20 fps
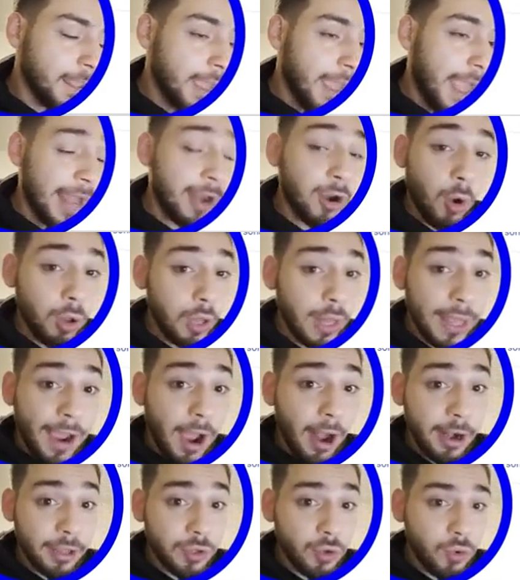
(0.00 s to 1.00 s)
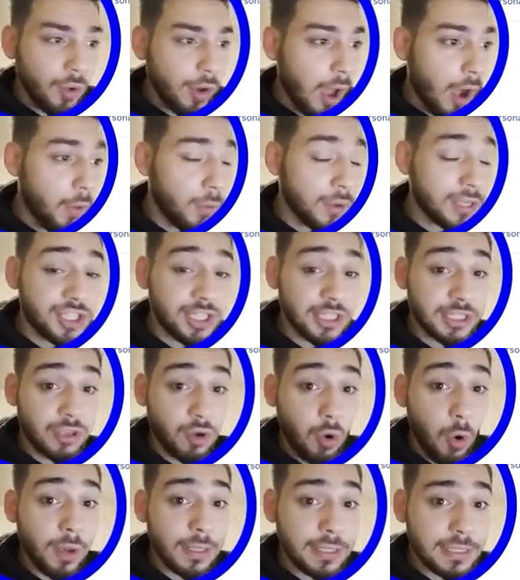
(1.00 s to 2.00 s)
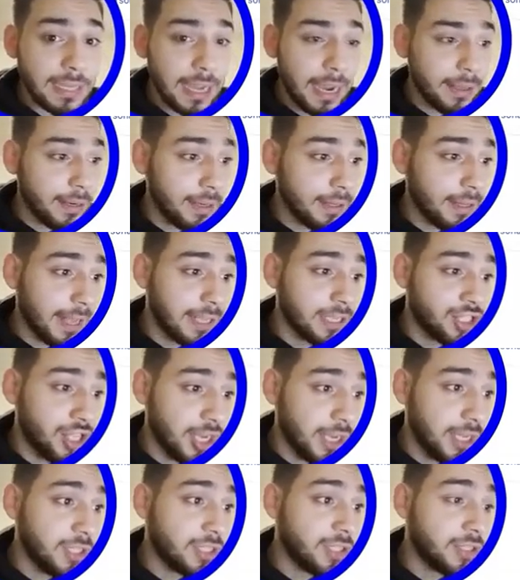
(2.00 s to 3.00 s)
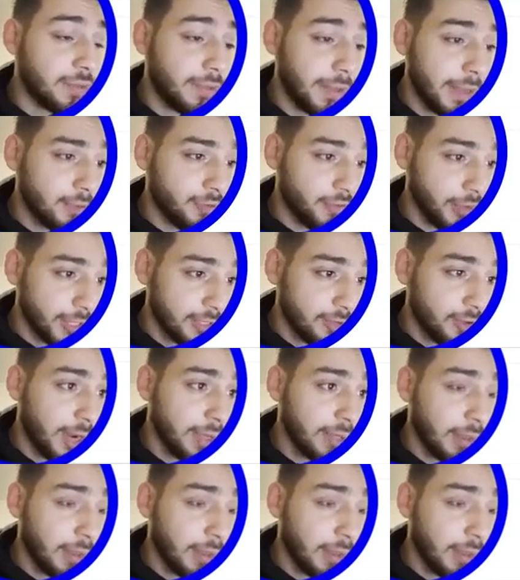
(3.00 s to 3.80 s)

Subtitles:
And all I gotta do now is just go inside it and change the interest, right?